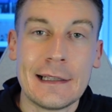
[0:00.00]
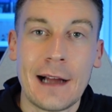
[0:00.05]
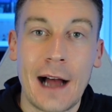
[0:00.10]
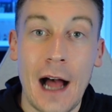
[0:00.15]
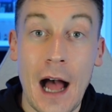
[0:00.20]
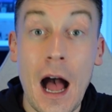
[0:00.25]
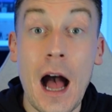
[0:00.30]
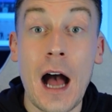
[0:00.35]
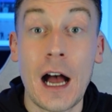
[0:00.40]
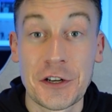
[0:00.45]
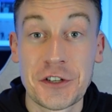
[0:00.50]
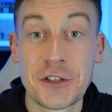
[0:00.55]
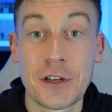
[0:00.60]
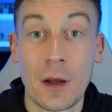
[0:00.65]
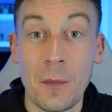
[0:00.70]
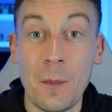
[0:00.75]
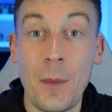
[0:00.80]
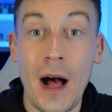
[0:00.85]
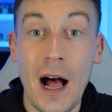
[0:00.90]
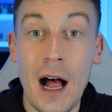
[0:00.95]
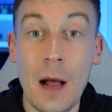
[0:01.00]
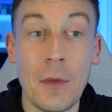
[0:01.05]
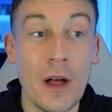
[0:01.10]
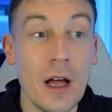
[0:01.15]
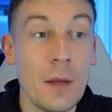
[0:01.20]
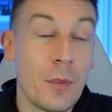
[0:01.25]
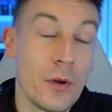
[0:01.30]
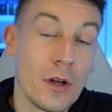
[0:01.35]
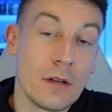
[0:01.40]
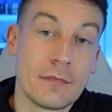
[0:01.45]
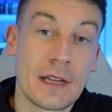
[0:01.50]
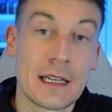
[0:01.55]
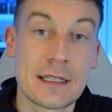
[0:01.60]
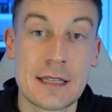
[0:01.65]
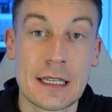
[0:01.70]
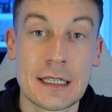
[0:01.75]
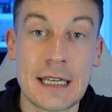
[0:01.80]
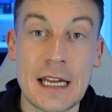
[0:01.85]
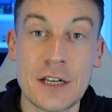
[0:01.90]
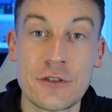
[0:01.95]
Harsh on Palmer, but that's
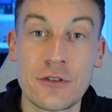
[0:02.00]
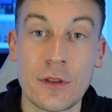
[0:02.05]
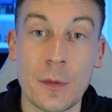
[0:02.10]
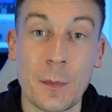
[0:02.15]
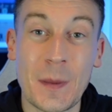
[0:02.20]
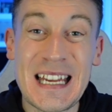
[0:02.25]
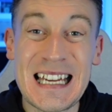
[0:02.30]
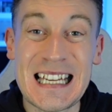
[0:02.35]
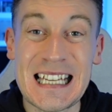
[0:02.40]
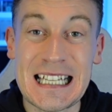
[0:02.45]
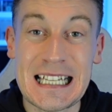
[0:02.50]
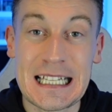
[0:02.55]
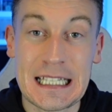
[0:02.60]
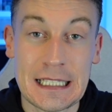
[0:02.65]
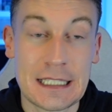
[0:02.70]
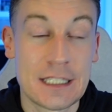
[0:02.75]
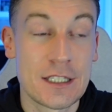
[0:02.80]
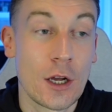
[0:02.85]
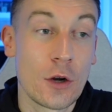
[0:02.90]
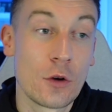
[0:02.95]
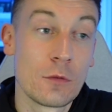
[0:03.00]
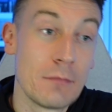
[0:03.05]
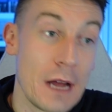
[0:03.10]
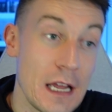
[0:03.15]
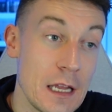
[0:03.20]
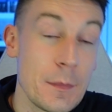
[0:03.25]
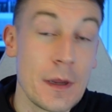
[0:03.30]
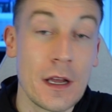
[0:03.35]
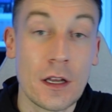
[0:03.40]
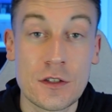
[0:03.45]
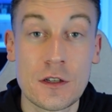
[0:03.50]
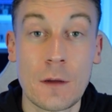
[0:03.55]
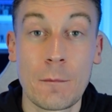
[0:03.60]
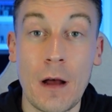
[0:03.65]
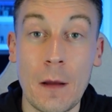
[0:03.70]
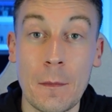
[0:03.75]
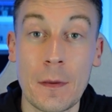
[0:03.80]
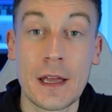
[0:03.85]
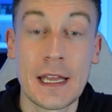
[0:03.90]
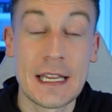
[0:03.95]
the nature of the beast. So maybe Oscar
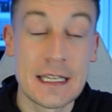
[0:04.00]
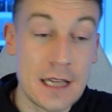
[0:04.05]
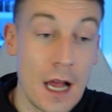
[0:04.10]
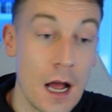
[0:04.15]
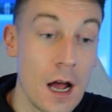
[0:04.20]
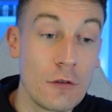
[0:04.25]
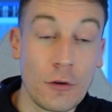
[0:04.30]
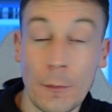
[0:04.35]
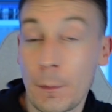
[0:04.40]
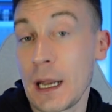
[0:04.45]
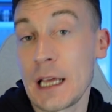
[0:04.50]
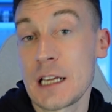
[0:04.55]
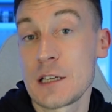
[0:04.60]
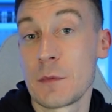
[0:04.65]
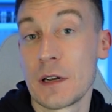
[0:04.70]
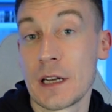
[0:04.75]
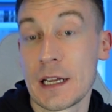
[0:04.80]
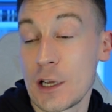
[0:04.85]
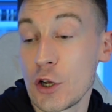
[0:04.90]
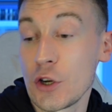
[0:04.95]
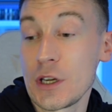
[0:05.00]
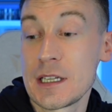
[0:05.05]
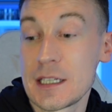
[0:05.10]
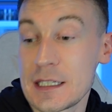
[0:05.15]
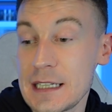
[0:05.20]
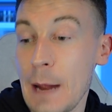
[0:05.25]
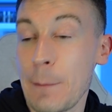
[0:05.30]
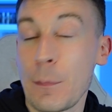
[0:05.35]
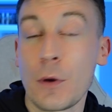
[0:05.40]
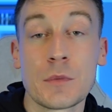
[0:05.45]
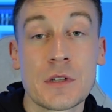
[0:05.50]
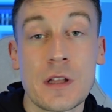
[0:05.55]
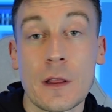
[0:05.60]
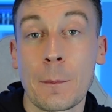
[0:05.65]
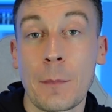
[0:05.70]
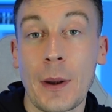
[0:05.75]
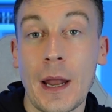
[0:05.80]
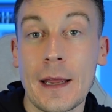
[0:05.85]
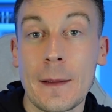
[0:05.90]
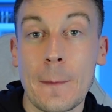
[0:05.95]
Bob is our replacement. Could he step up to the
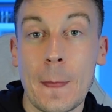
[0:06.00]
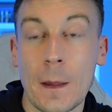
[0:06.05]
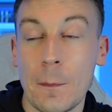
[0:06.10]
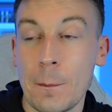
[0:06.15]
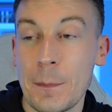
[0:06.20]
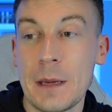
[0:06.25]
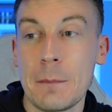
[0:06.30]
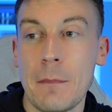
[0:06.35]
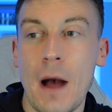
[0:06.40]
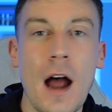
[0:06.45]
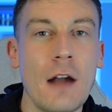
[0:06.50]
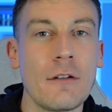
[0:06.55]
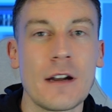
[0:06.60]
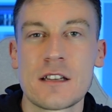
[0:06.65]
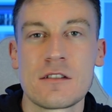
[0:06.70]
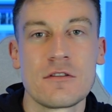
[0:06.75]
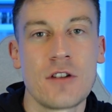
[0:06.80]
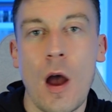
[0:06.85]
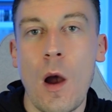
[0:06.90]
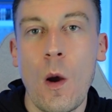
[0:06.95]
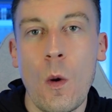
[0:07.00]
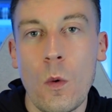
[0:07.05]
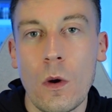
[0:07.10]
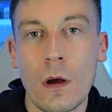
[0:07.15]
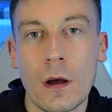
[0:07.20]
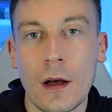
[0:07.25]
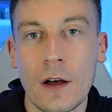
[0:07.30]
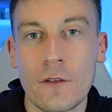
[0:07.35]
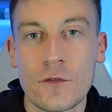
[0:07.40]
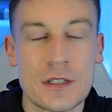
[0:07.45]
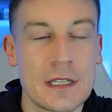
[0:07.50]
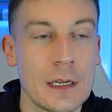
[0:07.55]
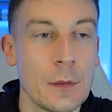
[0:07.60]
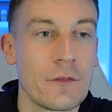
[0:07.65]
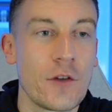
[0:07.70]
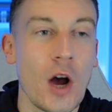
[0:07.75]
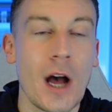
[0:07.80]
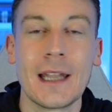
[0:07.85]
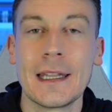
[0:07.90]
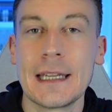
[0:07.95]
plate and be Mahrez? No. Obviously, we've
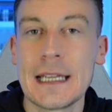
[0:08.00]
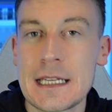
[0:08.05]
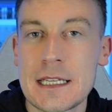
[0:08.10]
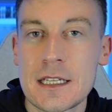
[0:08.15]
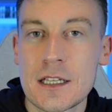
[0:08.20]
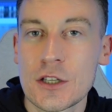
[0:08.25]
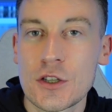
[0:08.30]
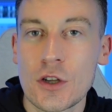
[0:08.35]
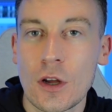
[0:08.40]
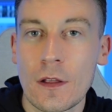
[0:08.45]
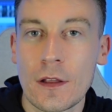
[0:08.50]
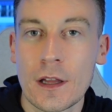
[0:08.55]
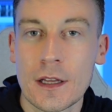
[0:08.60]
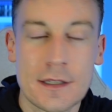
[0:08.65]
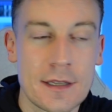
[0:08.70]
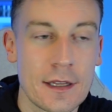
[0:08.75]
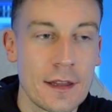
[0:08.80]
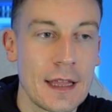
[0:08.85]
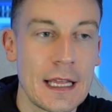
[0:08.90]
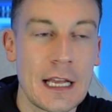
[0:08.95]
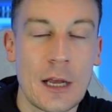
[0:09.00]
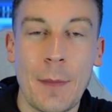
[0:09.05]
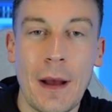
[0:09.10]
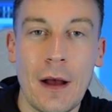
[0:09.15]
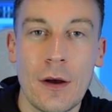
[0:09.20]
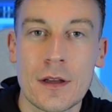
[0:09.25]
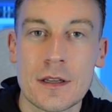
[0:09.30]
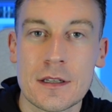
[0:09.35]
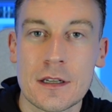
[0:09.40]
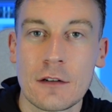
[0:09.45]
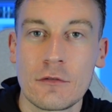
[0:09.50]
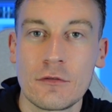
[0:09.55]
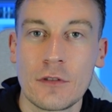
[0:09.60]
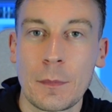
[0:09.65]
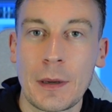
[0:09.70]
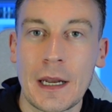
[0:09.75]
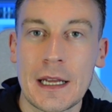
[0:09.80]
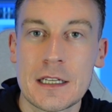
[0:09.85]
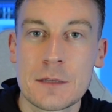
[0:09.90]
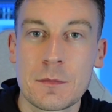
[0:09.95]
got Elise to think about as a
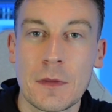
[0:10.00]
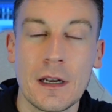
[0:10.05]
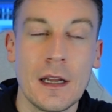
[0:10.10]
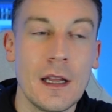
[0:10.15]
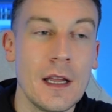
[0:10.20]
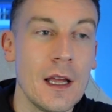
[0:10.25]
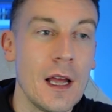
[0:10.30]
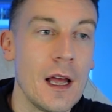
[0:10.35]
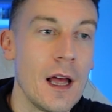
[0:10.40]
replacement.